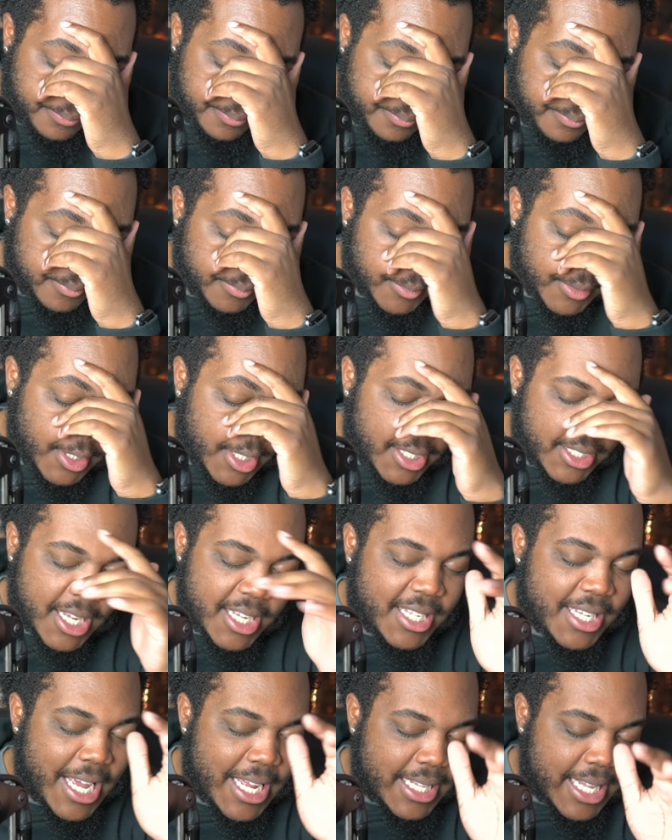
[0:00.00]
mm. This
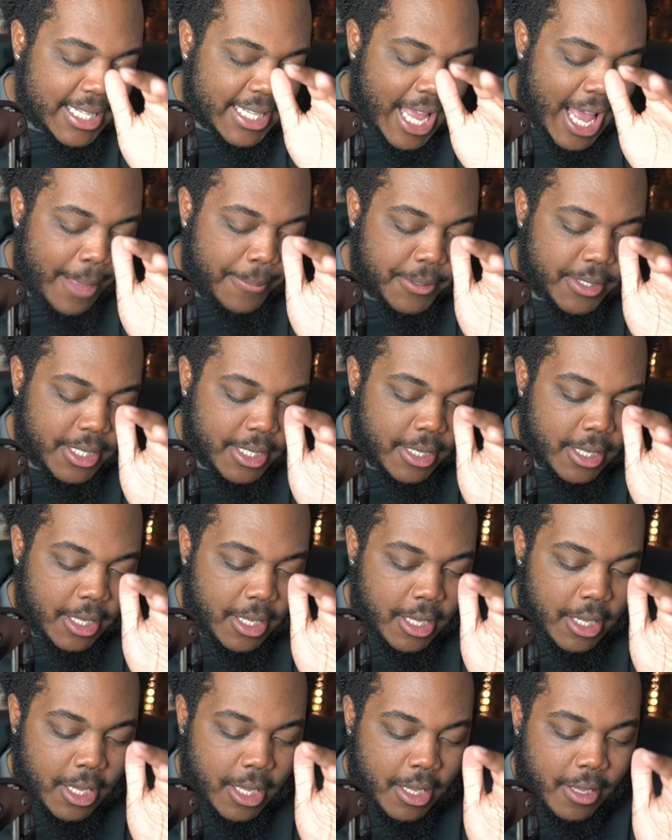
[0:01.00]
is kind of like the opposite
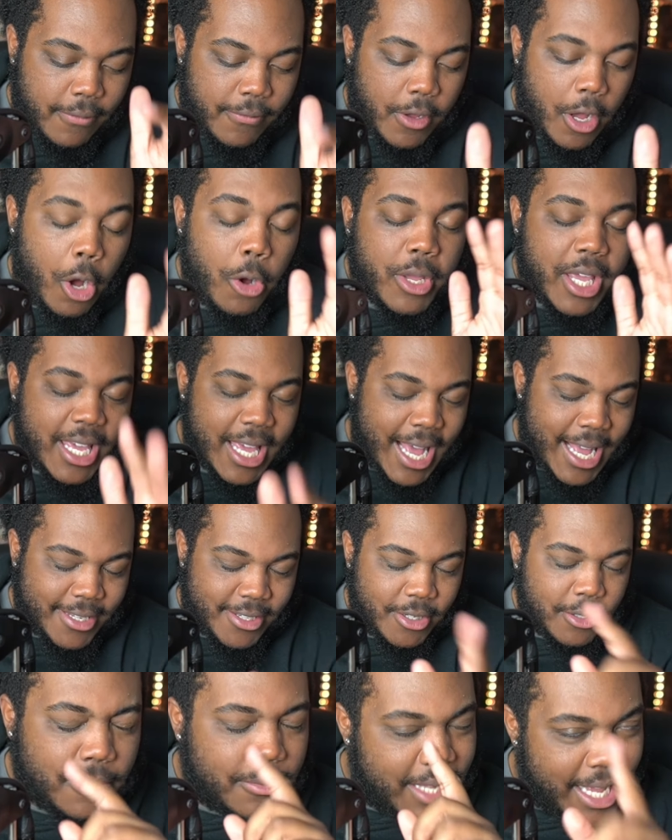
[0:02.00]
of
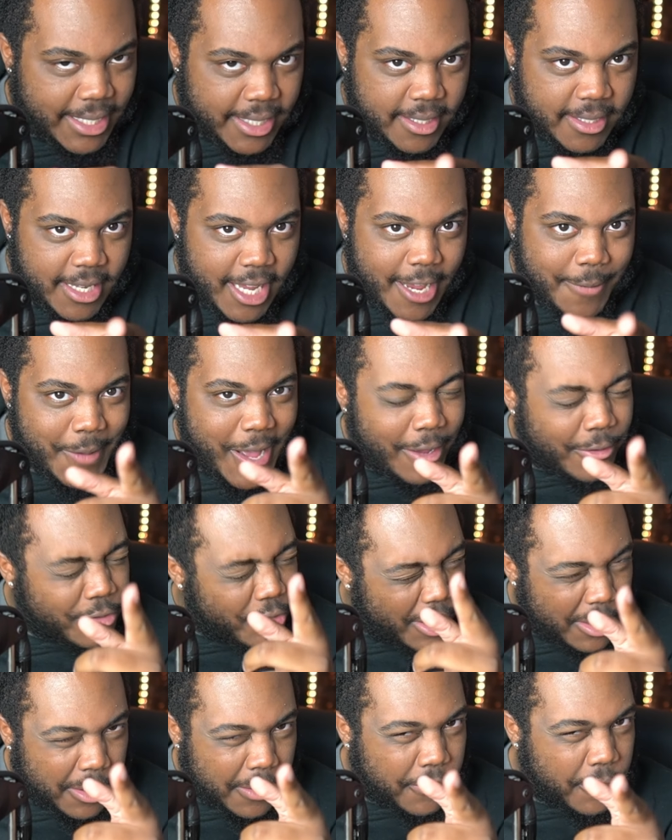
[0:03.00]
Okuyasu. That's his name. I was
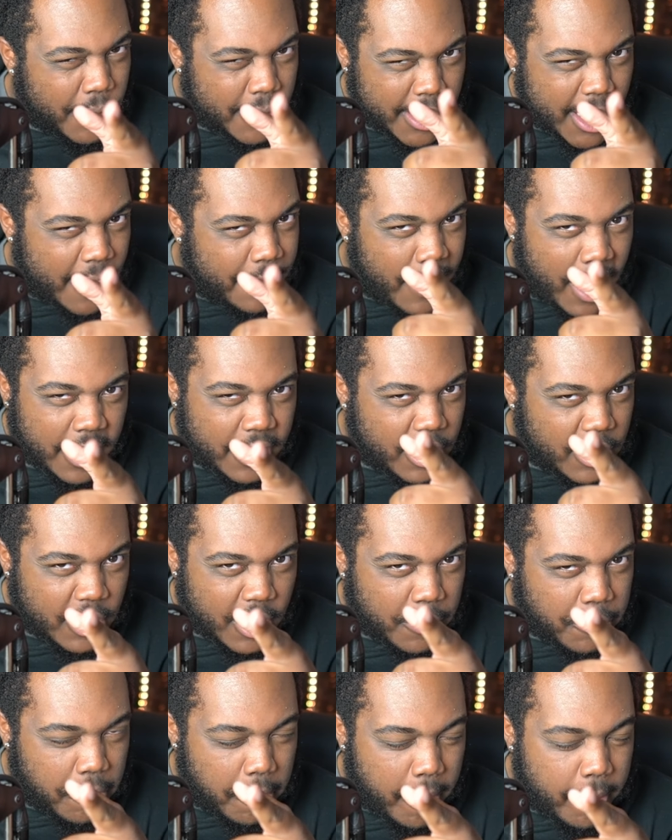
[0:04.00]
trying to look for his name, but I just
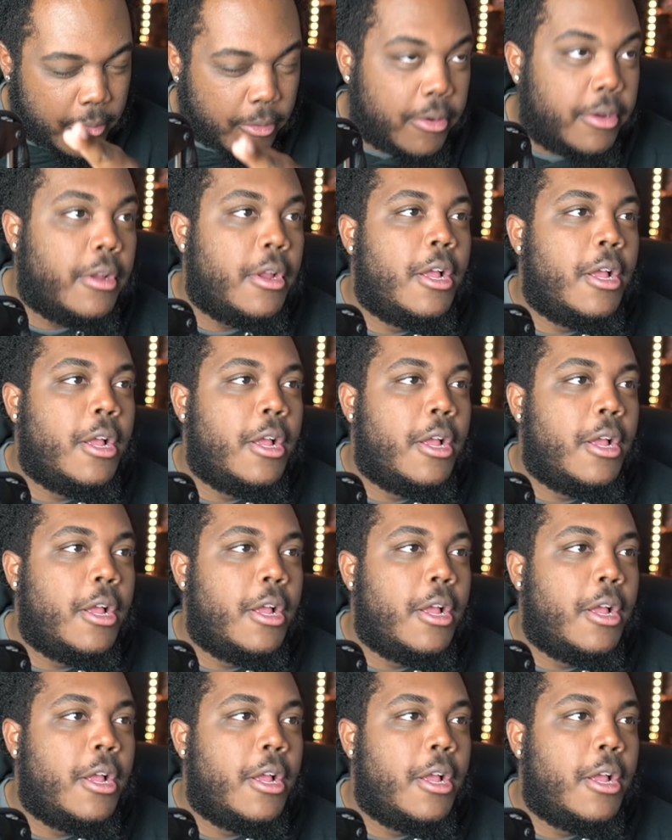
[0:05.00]
couldn't remember it.